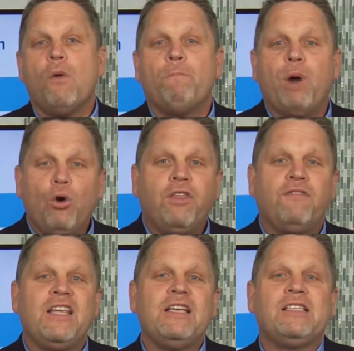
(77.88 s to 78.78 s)
Both of
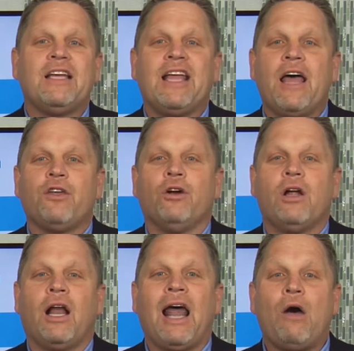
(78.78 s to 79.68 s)
these together
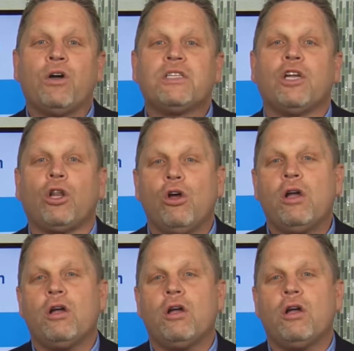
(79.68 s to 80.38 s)
allow us to look